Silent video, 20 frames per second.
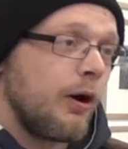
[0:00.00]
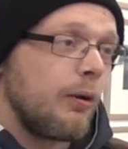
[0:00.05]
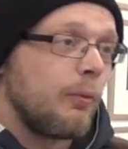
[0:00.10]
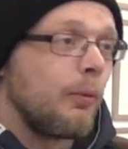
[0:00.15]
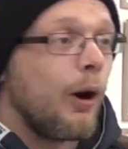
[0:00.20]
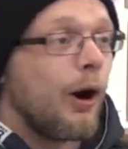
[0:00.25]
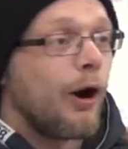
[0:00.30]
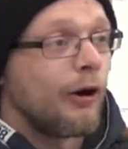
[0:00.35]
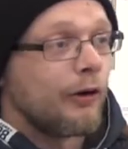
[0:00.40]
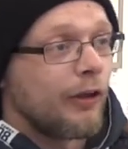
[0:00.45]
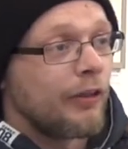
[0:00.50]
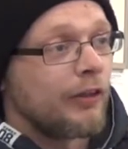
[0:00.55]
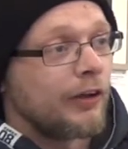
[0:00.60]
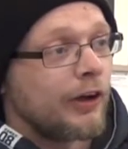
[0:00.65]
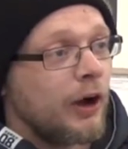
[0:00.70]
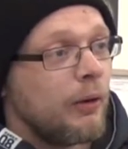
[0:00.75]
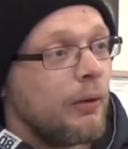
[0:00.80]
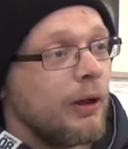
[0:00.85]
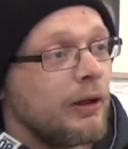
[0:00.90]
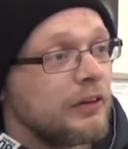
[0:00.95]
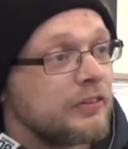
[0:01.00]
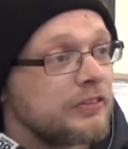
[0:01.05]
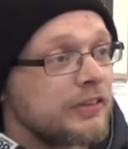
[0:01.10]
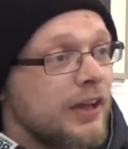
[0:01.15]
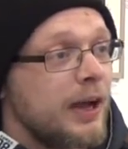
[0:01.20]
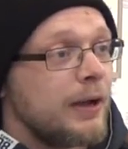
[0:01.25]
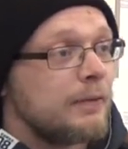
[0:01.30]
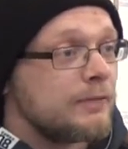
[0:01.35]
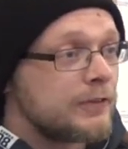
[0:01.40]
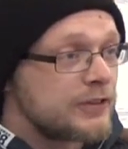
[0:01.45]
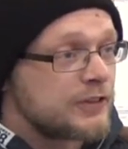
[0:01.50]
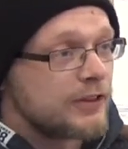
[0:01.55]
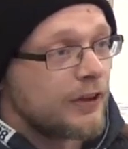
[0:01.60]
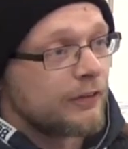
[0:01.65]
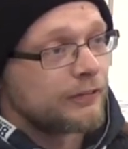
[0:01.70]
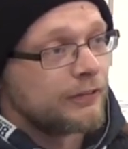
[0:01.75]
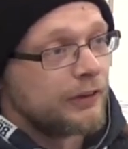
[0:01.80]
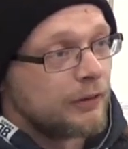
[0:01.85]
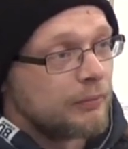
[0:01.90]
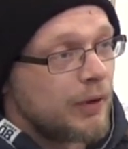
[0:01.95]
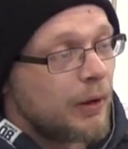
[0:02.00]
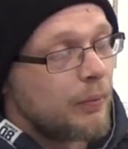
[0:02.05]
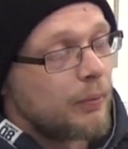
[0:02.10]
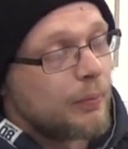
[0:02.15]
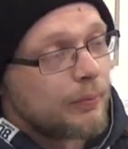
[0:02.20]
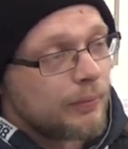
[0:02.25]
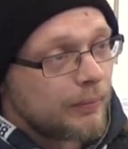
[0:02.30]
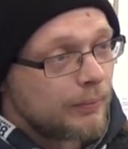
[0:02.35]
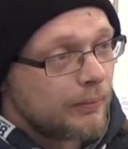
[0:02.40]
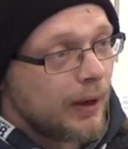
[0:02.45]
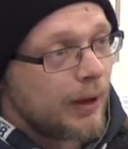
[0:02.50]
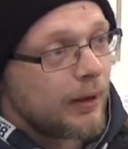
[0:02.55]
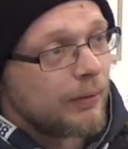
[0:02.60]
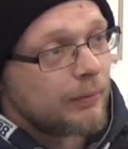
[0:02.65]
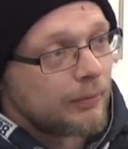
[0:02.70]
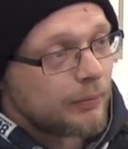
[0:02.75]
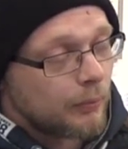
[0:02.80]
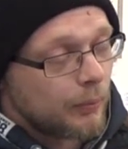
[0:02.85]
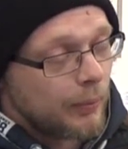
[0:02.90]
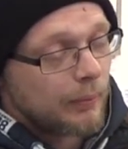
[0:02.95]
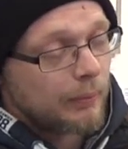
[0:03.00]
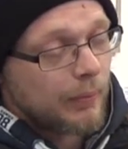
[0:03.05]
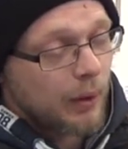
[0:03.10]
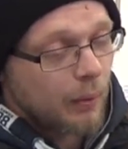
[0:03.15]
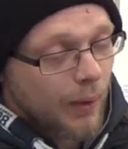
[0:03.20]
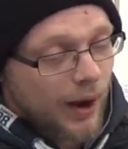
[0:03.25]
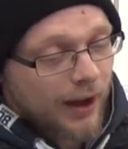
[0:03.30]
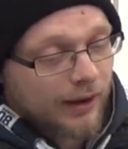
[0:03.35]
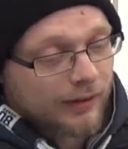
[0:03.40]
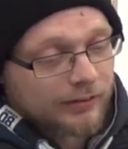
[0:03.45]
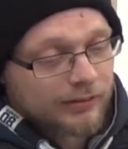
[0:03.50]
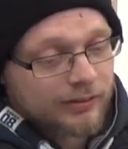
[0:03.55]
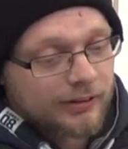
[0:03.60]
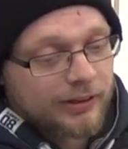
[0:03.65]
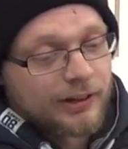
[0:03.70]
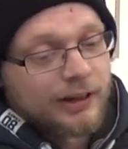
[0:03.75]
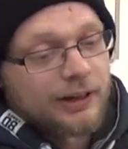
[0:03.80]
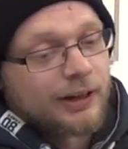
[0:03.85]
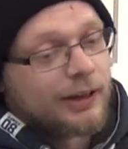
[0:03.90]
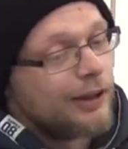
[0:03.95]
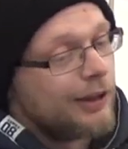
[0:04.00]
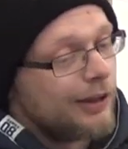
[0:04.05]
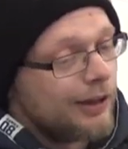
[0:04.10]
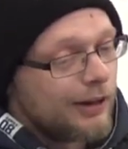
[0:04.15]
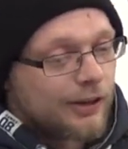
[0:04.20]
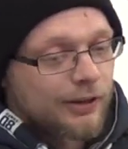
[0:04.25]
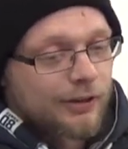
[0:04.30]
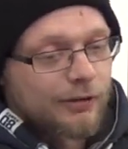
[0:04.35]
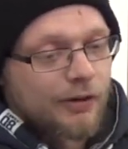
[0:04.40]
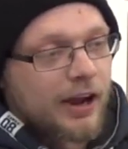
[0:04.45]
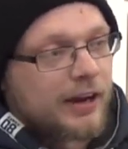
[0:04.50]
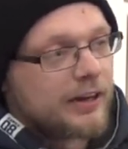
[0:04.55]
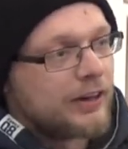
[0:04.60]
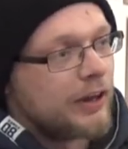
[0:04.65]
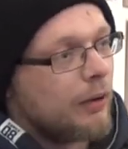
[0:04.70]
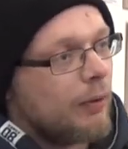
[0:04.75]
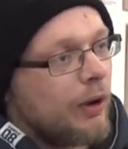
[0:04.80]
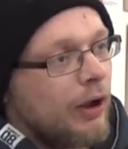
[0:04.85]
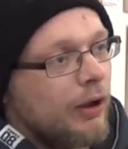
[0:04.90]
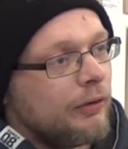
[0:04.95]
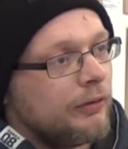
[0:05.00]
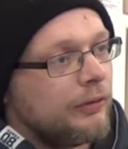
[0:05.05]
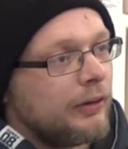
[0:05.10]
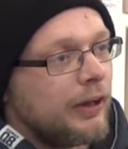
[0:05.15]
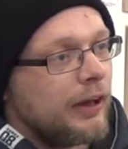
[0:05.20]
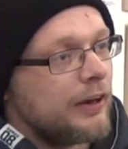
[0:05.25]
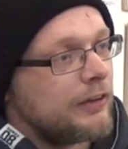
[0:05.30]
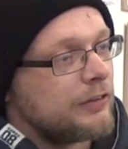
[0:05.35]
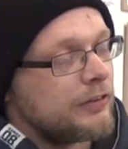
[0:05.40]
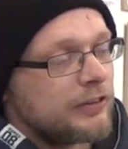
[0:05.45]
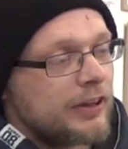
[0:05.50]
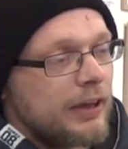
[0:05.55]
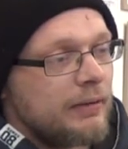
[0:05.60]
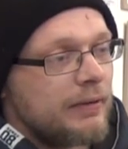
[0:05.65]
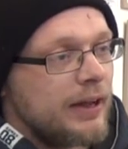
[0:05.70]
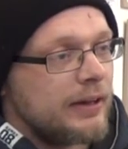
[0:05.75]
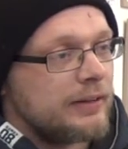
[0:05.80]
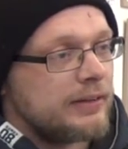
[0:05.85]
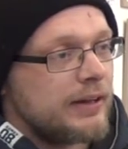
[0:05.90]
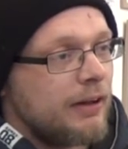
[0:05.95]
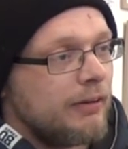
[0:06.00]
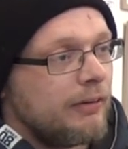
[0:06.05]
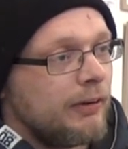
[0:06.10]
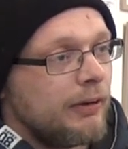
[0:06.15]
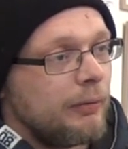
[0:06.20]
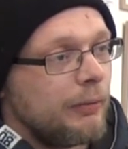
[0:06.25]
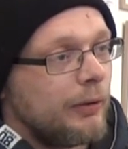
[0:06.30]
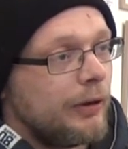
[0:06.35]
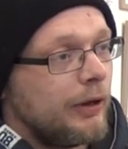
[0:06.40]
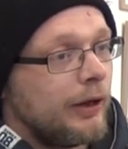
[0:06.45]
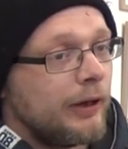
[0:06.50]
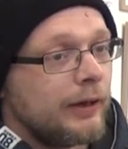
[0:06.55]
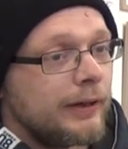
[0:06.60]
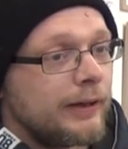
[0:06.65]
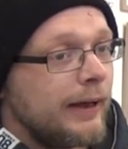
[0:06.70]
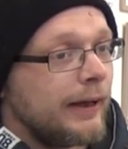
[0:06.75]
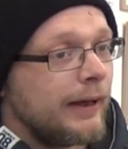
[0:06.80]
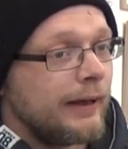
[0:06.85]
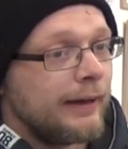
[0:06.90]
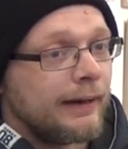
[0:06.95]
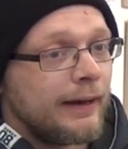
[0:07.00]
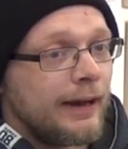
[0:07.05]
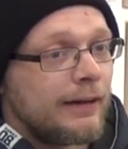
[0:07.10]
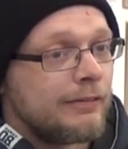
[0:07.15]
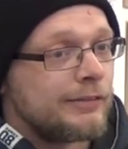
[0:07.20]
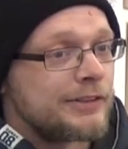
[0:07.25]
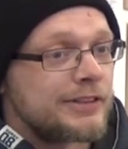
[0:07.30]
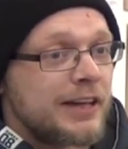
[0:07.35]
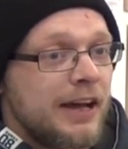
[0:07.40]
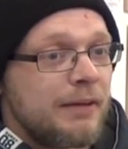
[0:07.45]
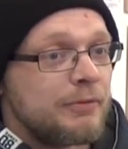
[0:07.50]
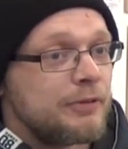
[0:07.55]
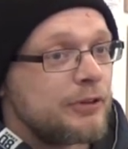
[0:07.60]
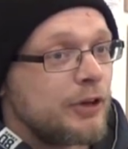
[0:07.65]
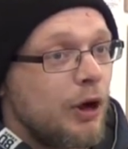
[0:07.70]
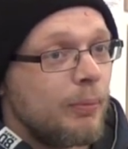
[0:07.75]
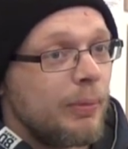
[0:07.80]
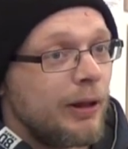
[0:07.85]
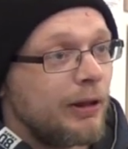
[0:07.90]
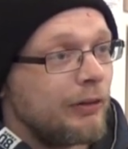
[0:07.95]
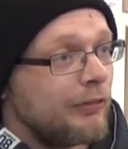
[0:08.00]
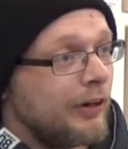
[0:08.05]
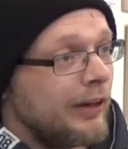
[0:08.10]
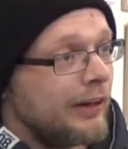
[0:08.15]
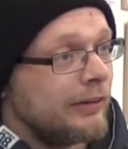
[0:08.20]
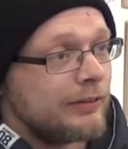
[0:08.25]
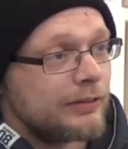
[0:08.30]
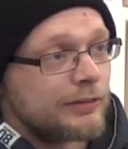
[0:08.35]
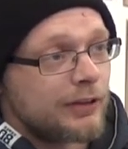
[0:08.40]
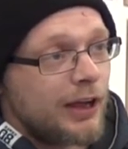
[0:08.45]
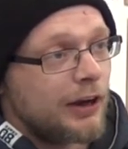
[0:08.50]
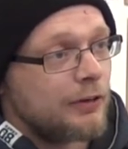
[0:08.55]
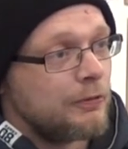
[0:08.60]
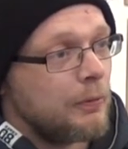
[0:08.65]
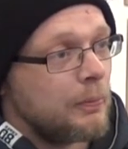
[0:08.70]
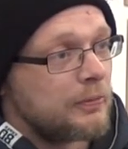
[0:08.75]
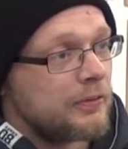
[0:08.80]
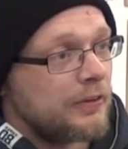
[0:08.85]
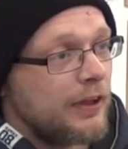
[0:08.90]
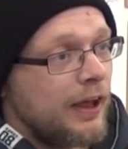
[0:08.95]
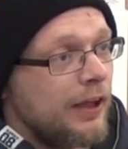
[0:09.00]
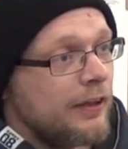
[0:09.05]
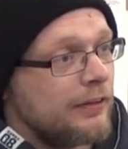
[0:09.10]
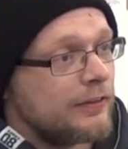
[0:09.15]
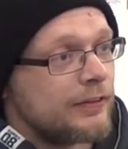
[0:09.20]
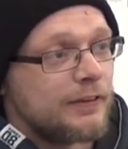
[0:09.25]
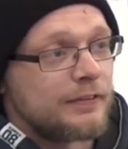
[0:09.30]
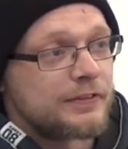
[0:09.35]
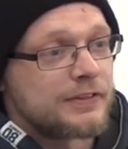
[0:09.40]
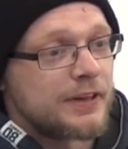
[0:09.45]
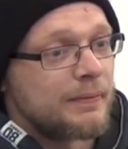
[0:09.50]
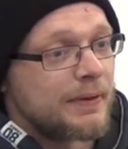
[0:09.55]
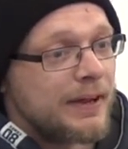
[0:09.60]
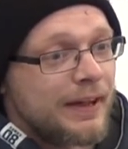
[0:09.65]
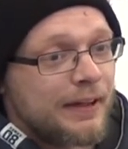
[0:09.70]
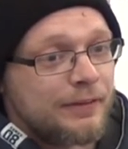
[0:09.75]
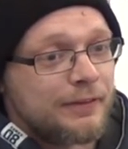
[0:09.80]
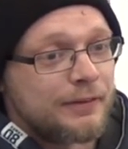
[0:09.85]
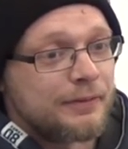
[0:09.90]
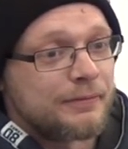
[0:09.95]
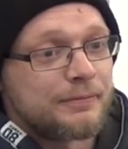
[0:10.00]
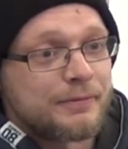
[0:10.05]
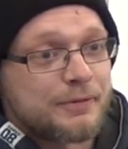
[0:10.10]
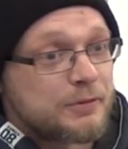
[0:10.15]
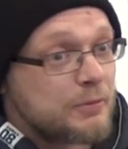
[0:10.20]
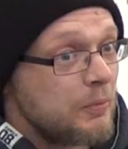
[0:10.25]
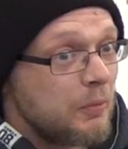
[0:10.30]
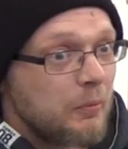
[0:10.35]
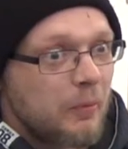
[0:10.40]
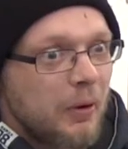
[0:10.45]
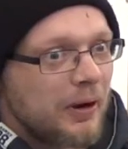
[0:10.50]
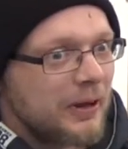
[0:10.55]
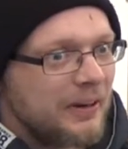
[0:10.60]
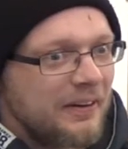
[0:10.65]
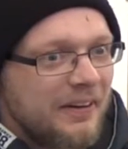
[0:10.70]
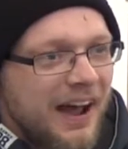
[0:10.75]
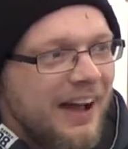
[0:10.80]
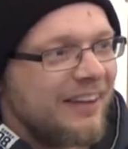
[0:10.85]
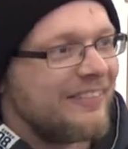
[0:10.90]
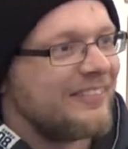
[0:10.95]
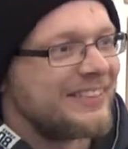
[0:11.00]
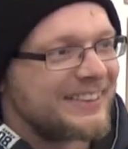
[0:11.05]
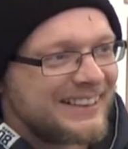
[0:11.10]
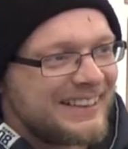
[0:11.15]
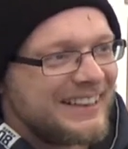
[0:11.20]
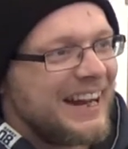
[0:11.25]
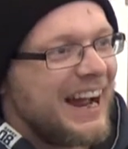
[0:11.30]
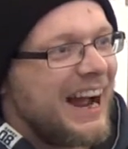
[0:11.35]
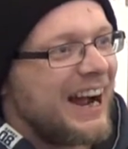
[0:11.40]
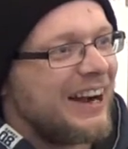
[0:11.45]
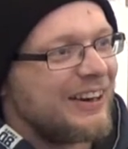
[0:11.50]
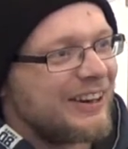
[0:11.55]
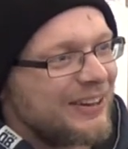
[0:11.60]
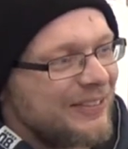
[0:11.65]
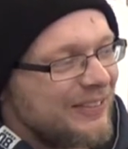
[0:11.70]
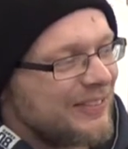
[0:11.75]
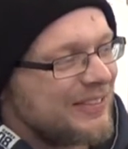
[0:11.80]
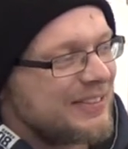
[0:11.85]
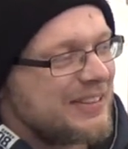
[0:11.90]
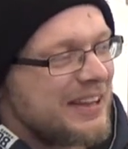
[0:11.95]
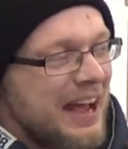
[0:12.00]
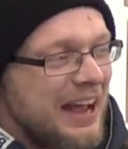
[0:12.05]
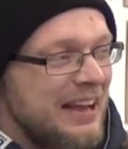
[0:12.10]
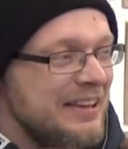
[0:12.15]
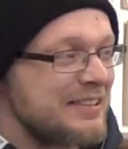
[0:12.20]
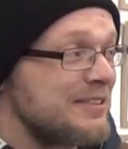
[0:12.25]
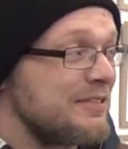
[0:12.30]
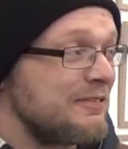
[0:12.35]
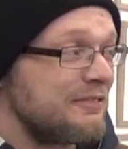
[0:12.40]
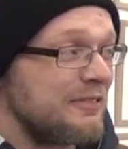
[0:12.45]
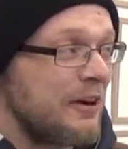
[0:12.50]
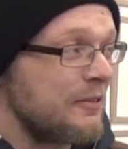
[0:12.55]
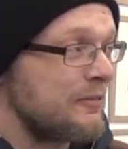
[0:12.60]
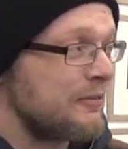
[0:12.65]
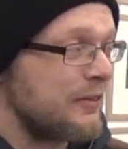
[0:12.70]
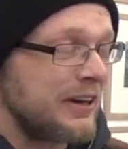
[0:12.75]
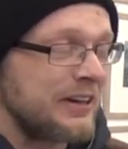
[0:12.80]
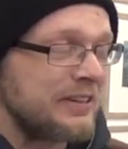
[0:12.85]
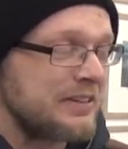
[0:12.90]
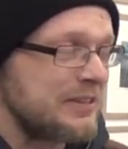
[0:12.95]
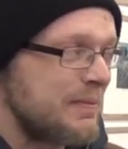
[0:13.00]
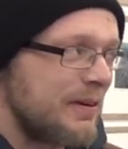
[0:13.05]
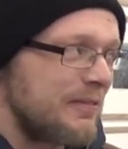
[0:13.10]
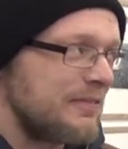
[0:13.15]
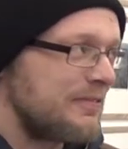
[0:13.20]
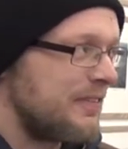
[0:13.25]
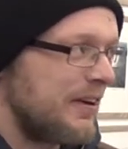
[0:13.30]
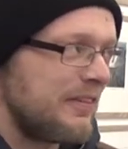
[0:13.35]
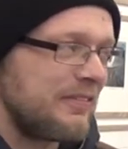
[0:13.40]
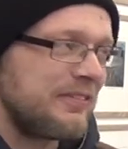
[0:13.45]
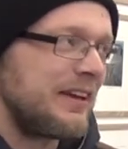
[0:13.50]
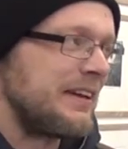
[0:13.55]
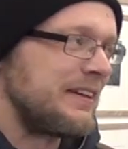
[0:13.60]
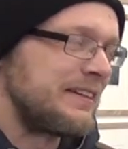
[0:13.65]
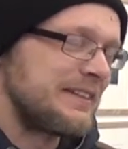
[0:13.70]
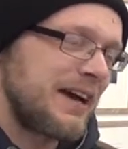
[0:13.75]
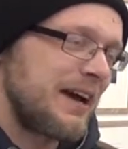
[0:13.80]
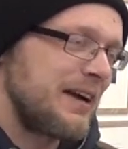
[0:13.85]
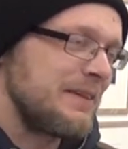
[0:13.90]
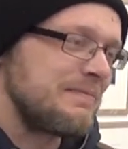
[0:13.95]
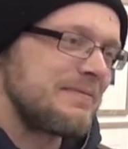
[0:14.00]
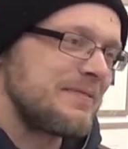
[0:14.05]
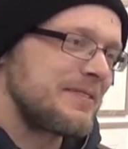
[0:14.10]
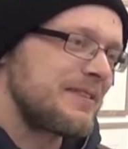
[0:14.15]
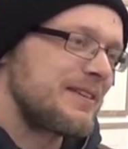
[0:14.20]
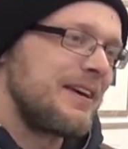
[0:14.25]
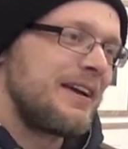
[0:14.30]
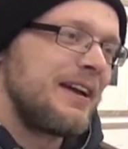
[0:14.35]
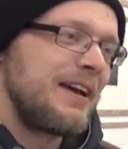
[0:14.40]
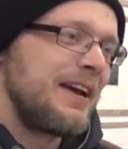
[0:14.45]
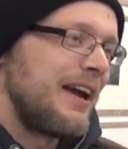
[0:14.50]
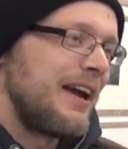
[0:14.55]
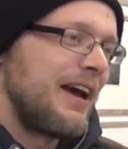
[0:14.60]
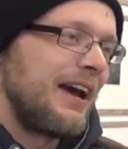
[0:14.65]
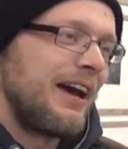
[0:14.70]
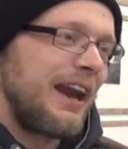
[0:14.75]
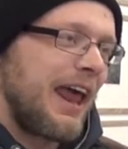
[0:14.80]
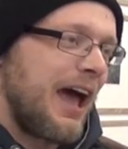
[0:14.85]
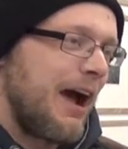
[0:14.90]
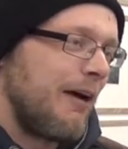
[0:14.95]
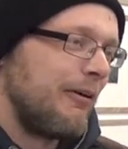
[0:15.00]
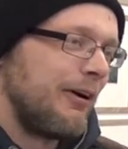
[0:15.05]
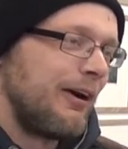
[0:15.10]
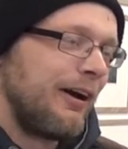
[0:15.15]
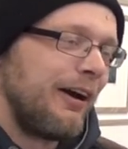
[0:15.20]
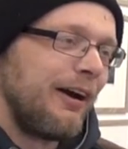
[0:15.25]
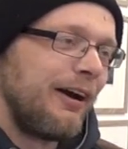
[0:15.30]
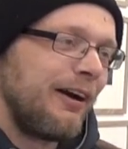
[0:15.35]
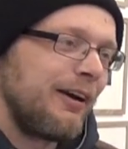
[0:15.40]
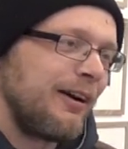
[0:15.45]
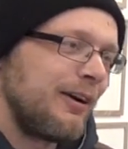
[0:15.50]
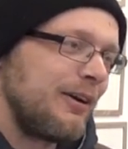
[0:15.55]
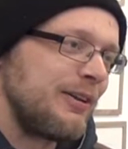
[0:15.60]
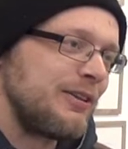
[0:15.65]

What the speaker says: hot water on the go all the time for softening my wax, the radio on, and I just get my head down and I work. And then every time the doorbell rings, I come upstairs. Every time I hear someone walking around, I come upstairs. The phone rings about 15 times an hour.